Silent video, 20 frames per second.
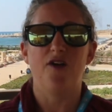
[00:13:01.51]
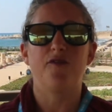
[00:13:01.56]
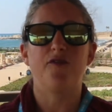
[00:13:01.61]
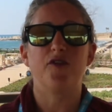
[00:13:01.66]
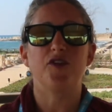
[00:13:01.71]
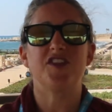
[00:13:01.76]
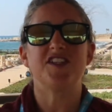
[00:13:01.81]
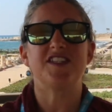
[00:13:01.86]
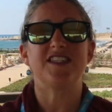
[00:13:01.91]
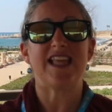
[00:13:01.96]

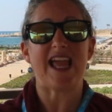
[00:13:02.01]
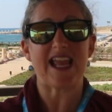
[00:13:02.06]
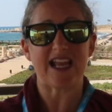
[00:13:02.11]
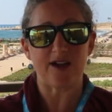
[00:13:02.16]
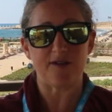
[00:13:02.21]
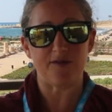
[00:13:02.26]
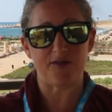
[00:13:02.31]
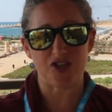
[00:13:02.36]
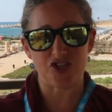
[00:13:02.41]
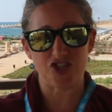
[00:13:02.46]
for the sake
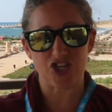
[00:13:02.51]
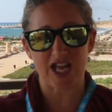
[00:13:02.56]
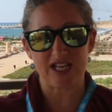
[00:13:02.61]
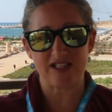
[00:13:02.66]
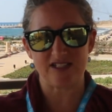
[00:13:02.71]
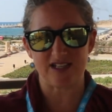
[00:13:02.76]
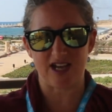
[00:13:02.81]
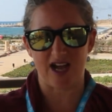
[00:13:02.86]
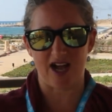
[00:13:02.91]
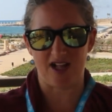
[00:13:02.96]
of the
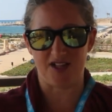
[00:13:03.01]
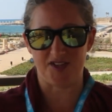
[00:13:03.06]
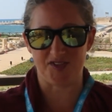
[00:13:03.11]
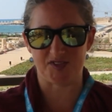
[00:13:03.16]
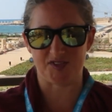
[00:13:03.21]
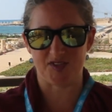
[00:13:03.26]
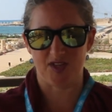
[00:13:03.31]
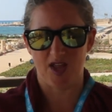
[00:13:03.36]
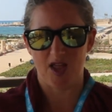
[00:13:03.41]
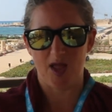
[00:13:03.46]

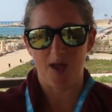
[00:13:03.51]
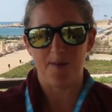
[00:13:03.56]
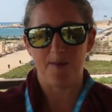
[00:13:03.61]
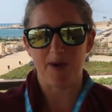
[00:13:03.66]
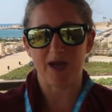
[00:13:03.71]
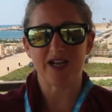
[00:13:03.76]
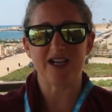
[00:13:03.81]
Gentiles, but